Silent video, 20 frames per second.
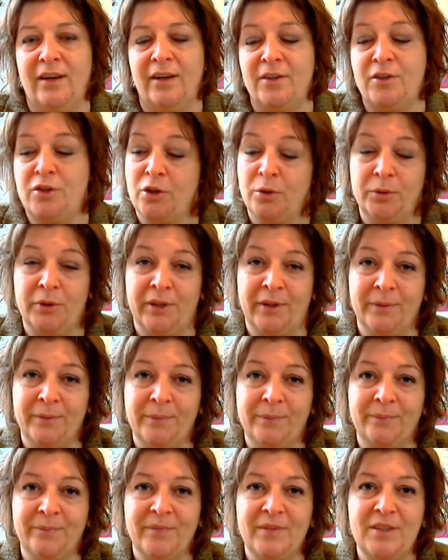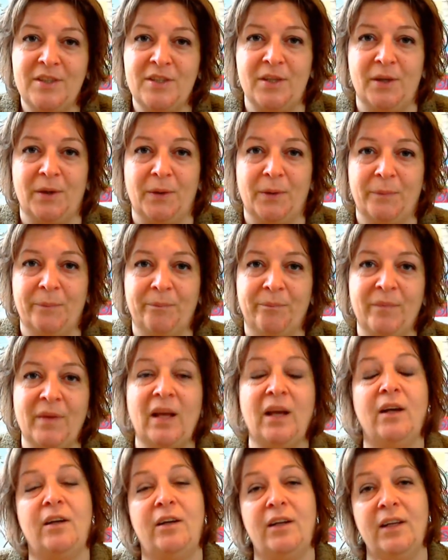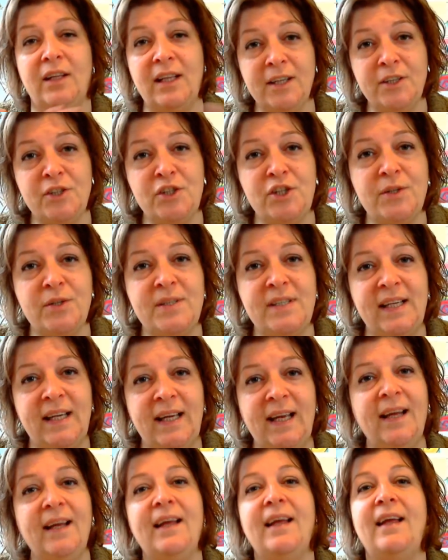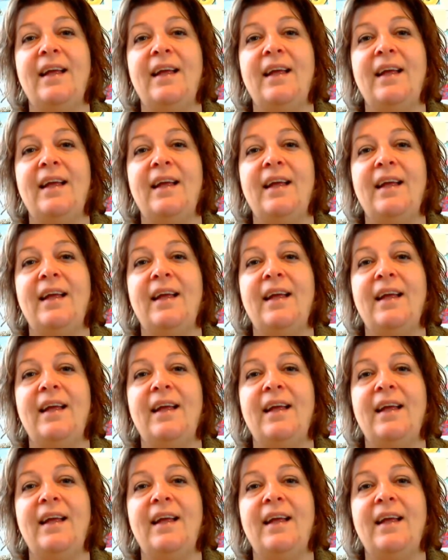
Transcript: told you. So, good luck choosing,